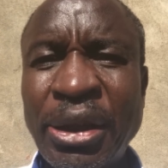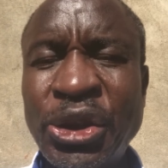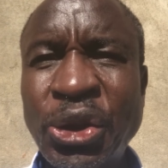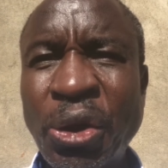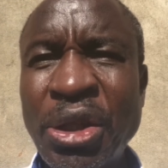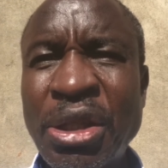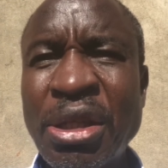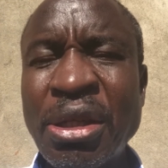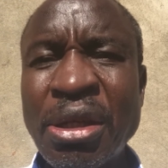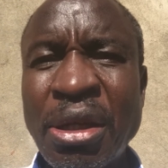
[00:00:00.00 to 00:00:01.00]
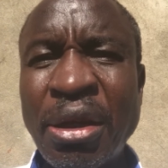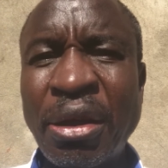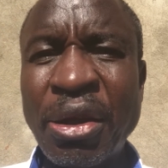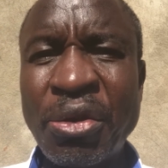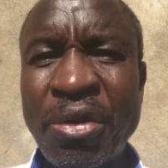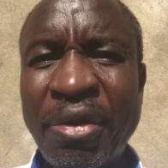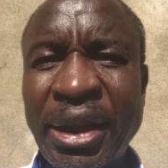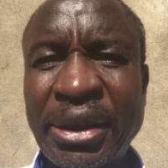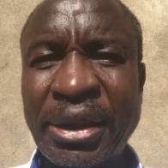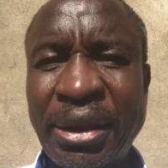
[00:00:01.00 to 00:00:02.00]
joined the
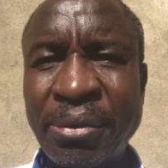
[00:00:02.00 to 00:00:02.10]
university